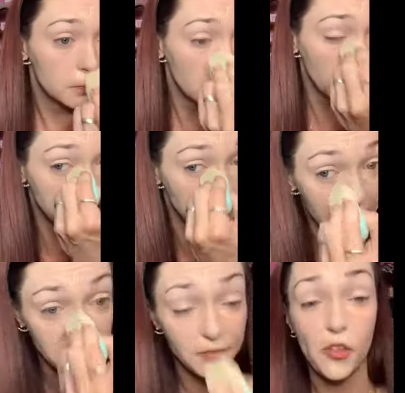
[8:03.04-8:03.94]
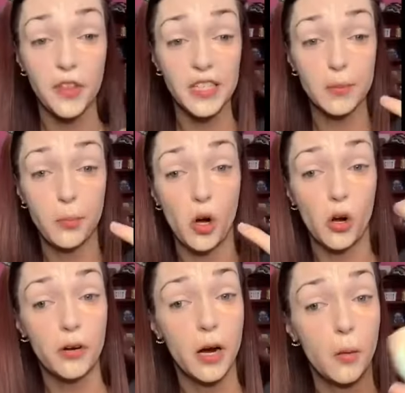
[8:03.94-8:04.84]
It's nice for this
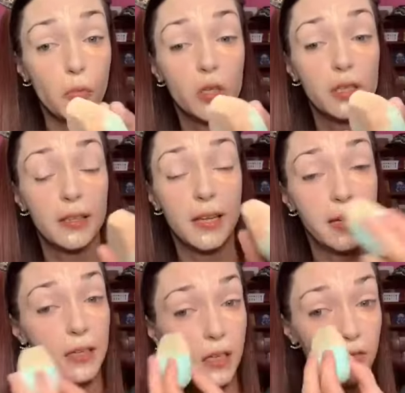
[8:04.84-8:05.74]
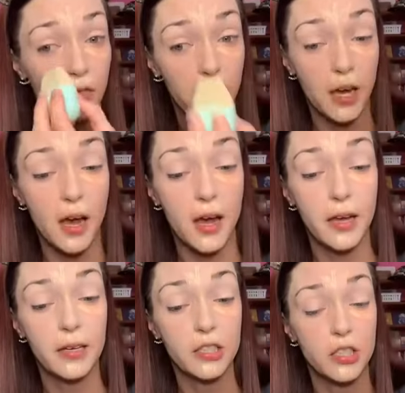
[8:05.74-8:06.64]
part. Now I'm really liking it for the eye.
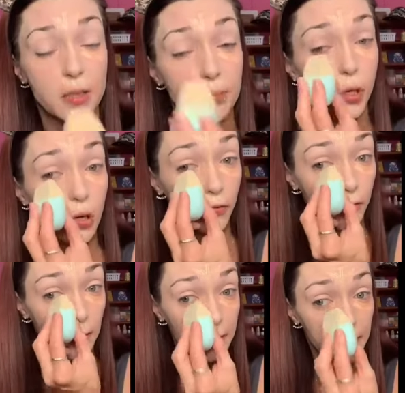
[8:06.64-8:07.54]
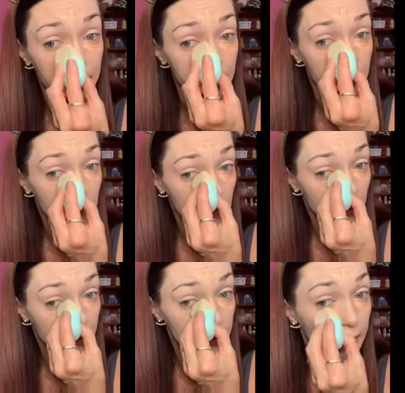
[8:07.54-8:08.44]
It just perfectly, look
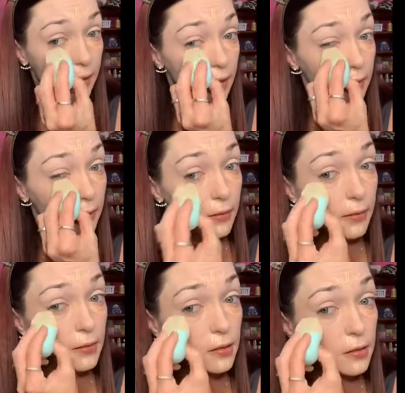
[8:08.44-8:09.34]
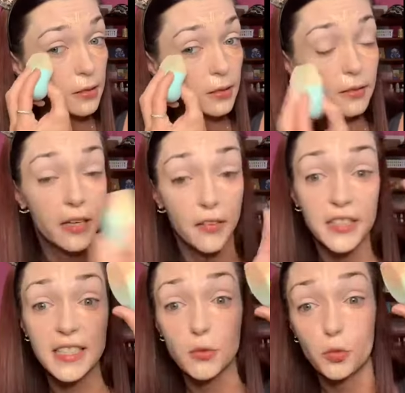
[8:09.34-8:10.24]
at that. Now
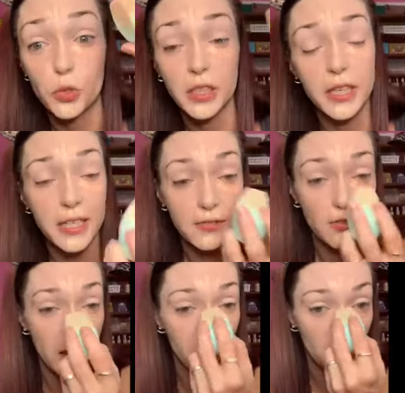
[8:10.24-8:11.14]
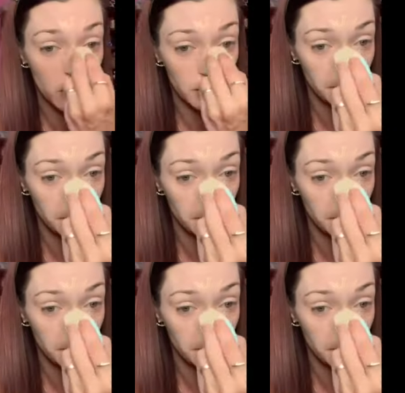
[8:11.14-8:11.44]
this is really nice for that part.